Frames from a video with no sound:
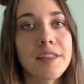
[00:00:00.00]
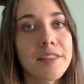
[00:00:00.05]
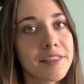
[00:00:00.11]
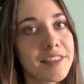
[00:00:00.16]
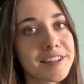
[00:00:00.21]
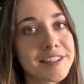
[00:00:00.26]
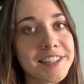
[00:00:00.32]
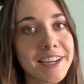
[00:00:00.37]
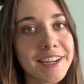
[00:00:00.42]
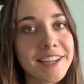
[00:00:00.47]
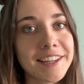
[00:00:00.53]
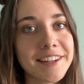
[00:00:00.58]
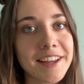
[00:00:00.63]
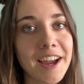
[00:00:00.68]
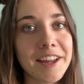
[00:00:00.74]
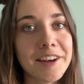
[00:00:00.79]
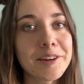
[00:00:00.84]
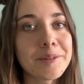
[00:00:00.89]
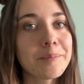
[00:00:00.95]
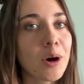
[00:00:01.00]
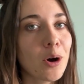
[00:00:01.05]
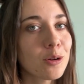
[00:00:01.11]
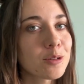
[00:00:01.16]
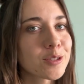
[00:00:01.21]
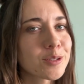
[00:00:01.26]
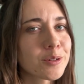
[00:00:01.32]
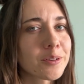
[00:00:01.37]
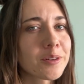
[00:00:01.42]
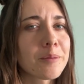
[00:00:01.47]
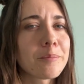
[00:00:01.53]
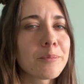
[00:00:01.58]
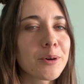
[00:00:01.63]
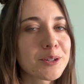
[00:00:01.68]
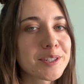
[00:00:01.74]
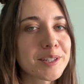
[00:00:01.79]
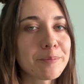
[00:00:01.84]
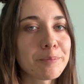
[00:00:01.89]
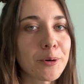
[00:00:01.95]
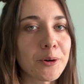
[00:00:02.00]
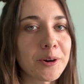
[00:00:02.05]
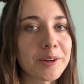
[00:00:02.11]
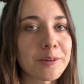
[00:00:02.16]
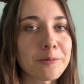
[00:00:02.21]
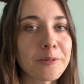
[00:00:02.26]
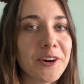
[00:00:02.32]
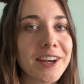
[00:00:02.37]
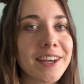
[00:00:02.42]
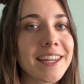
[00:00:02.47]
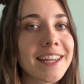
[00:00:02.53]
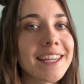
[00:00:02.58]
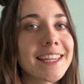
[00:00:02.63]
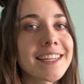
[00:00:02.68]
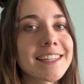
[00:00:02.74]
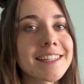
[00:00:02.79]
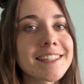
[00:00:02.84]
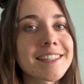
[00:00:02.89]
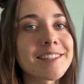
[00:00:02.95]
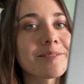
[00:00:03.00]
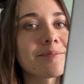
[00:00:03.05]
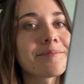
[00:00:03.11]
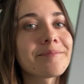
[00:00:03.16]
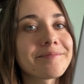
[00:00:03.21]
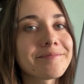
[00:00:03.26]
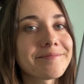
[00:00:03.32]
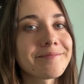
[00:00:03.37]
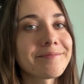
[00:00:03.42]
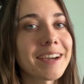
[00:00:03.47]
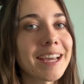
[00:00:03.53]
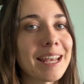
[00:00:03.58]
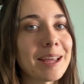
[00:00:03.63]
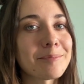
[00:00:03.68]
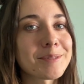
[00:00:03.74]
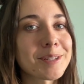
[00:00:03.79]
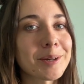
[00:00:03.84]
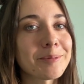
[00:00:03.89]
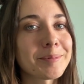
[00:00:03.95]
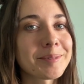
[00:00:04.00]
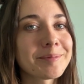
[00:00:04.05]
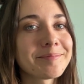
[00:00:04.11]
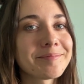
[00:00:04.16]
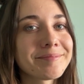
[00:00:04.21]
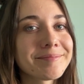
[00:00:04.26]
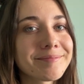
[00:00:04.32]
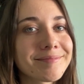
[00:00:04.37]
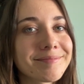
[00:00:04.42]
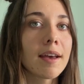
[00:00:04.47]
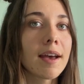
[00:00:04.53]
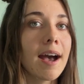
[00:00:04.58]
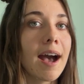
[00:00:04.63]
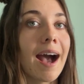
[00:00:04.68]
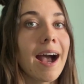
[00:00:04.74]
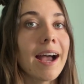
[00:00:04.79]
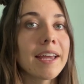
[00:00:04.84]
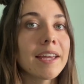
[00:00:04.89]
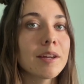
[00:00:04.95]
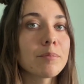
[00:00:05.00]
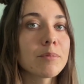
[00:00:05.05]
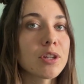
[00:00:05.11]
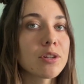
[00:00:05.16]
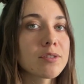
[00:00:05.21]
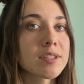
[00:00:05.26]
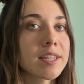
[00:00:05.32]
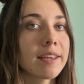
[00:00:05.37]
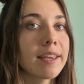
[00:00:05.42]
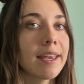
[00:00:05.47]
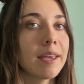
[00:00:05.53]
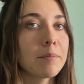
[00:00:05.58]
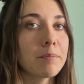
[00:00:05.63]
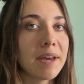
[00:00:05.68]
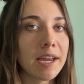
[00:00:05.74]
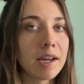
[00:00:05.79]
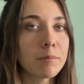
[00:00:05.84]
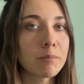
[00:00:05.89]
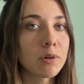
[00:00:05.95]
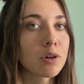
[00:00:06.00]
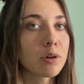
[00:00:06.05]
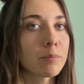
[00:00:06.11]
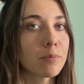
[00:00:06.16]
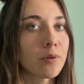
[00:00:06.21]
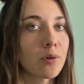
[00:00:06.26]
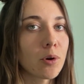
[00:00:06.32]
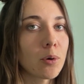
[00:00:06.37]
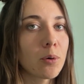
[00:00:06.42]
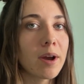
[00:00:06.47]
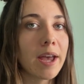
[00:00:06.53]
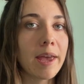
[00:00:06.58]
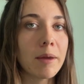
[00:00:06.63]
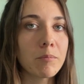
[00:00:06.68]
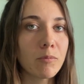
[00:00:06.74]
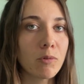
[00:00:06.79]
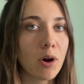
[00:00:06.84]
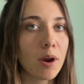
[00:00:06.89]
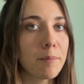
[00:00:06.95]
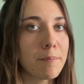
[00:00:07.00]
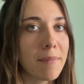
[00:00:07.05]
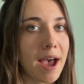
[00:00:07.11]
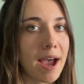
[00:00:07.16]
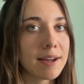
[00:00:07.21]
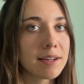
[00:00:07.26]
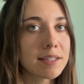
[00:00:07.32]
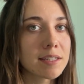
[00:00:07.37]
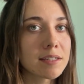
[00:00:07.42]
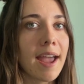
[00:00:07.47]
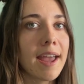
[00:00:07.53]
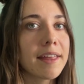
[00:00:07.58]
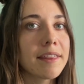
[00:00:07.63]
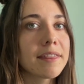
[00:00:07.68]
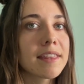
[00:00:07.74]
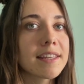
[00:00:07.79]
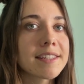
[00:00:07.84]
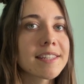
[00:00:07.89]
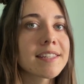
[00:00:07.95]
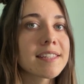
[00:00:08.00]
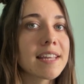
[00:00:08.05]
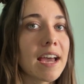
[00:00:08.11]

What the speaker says: The second item, also the most important one, is my laptop. I am using a MacBook Pro M1 Max, and this is